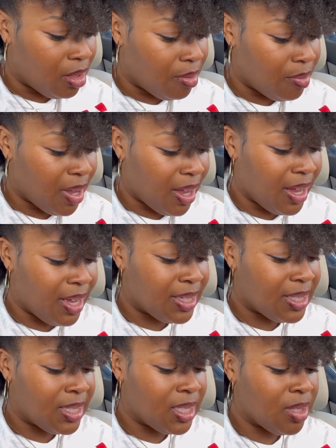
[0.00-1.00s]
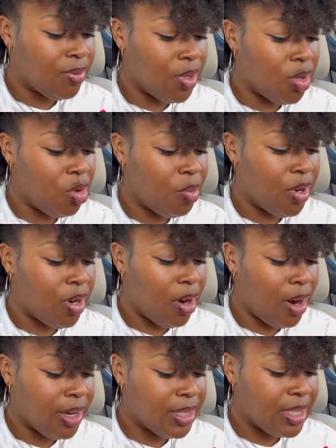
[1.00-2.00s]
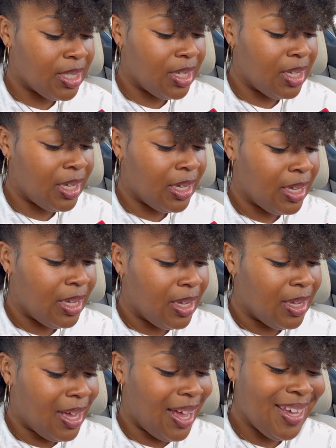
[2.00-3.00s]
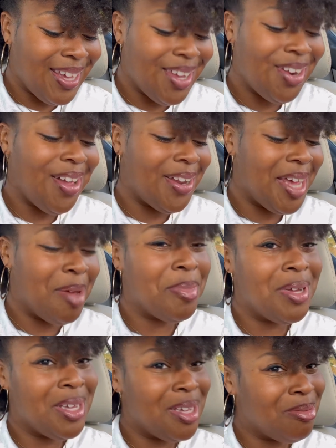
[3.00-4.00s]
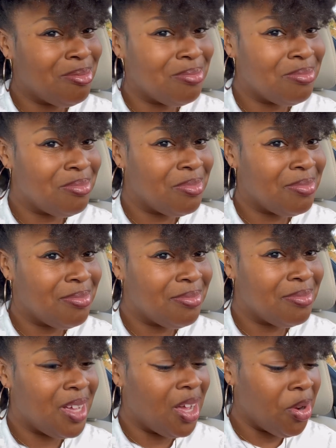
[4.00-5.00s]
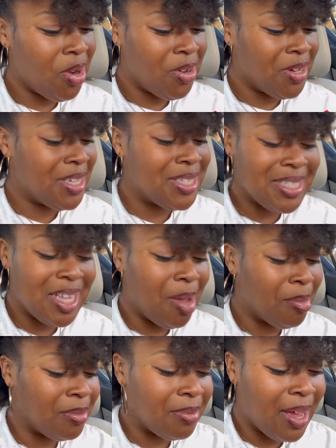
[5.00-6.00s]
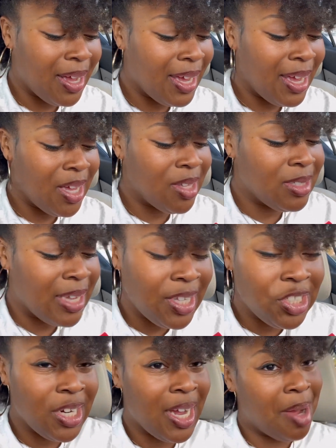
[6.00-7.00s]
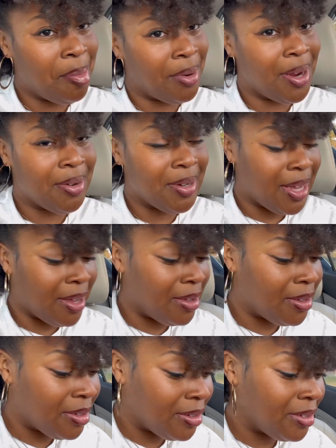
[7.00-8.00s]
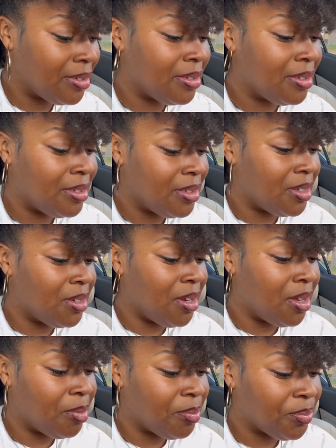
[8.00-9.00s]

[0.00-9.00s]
My odd sense of humor, artsy. I get all that, but a girl needs something. I can't date your eyebrow now, you know?